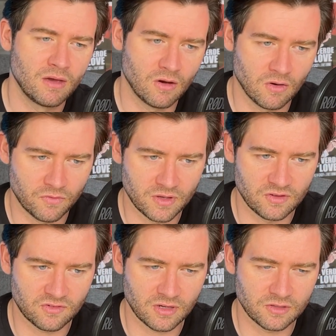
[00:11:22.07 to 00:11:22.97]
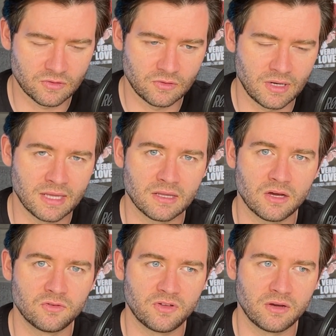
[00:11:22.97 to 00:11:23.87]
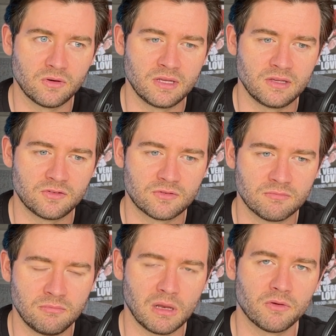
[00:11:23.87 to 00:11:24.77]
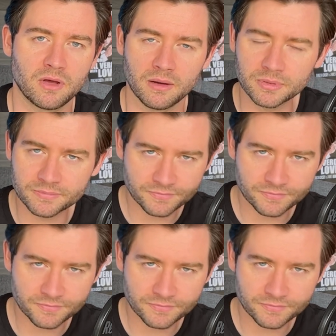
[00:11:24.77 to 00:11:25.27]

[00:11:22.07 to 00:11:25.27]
of his title, and the hotel is blown up.